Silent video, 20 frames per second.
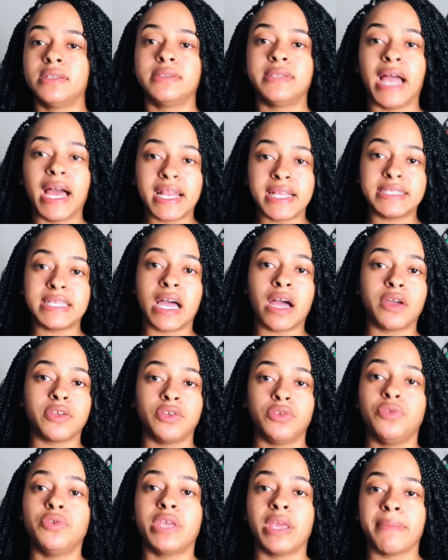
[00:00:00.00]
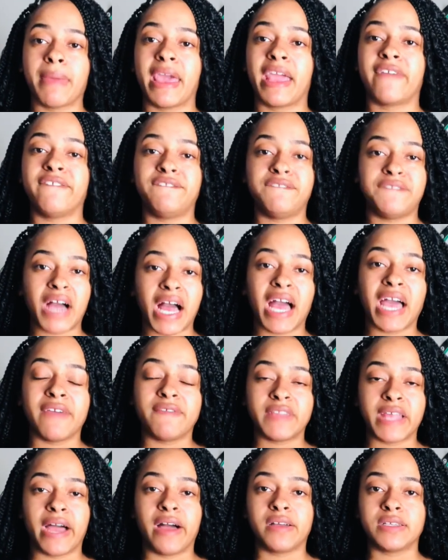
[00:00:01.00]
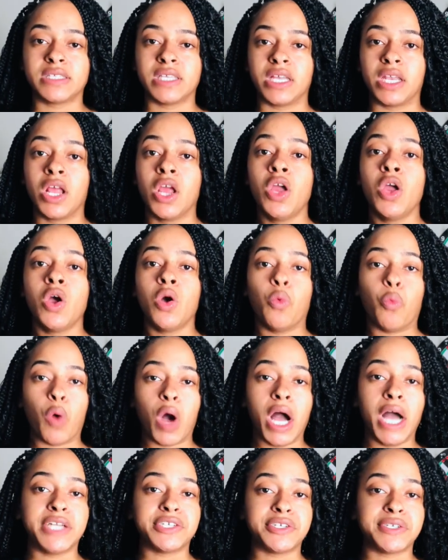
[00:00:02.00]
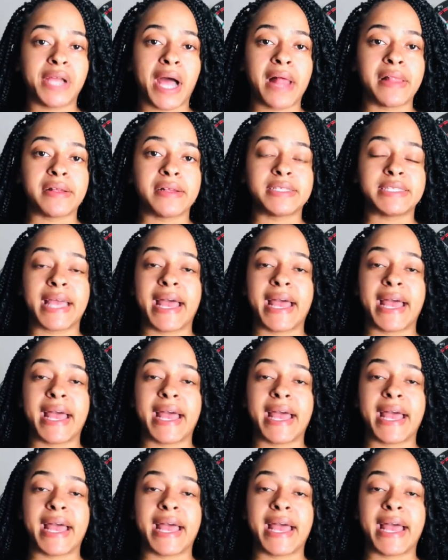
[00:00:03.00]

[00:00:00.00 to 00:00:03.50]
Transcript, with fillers: That is how you can make $5,100